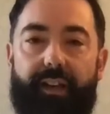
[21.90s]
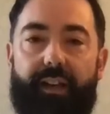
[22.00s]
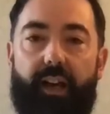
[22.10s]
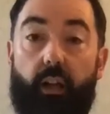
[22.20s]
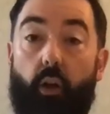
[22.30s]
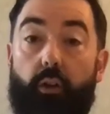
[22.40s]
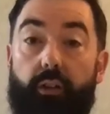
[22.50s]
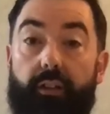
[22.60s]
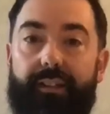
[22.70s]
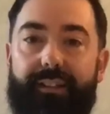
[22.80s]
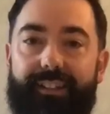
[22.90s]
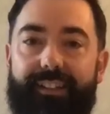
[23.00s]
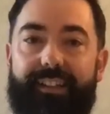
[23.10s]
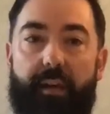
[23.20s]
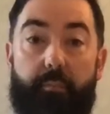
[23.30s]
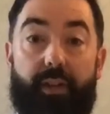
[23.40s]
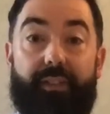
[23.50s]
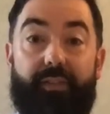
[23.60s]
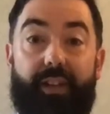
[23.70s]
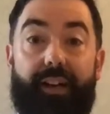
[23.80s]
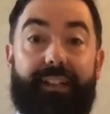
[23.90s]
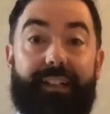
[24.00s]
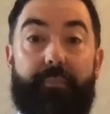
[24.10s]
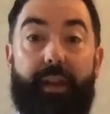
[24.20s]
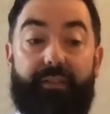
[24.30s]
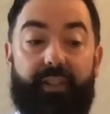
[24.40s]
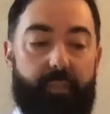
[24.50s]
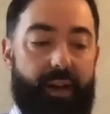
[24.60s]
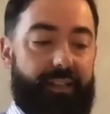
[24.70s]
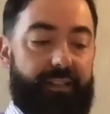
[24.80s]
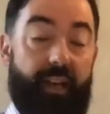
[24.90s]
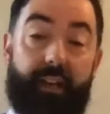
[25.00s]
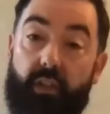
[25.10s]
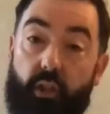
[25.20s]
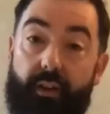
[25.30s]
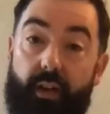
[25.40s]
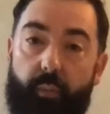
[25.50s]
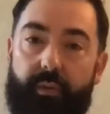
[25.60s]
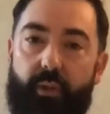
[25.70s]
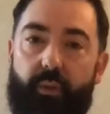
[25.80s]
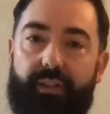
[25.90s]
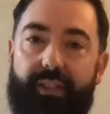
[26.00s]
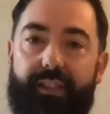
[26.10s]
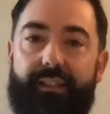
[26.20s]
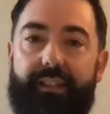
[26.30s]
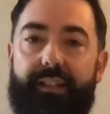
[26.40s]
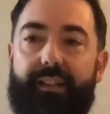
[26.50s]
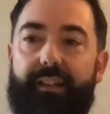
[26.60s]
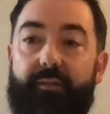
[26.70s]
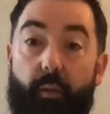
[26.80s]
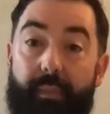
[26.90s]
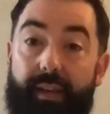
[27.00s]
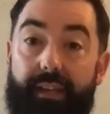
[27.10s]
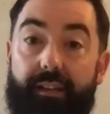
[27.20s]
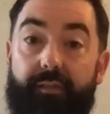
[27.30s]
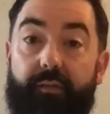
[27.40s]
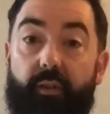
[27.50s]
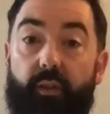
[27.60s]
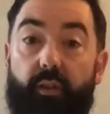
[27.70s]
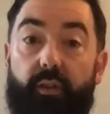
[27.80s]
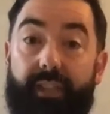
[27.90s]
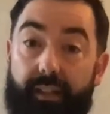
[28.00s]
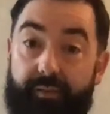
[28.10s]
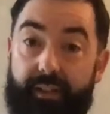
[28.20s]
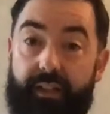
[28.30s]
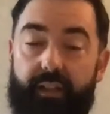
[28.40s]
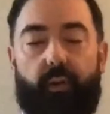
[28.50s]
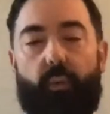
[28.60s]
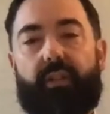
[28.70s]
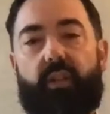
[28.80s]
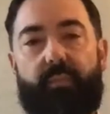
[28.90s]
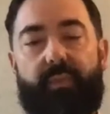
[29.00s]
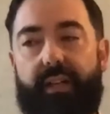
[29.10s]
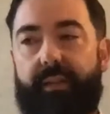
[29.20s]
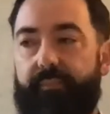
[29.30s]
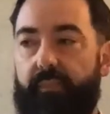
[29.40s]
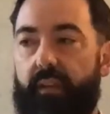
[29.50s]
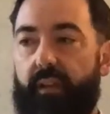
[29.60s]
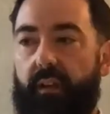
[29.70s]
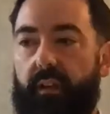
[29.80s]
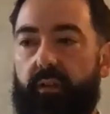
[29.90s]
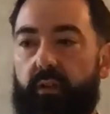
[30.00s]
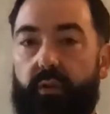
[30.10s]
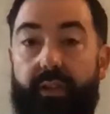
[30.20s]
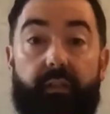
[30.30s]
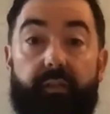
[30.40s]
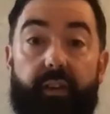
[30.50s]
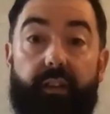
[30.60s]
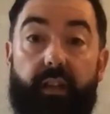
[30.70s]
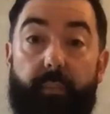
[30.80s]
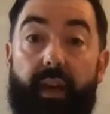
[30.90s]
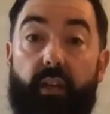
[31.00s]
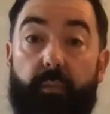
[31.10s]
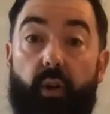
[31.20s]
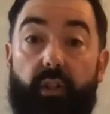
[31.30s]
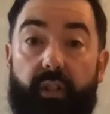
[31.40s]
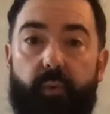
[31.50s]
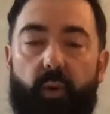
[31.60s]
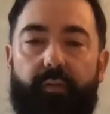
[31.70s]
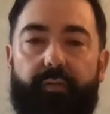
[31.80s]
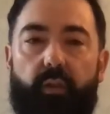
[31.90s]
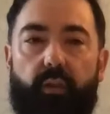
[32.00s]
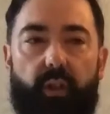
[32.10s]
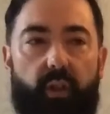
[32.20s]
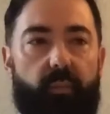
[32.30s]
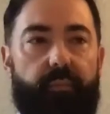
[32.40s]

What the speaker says: A long, impressive title in many respects, and it's a great opportunity for me and for Sellafield and for West Cumbria to deliver the major projects portfolio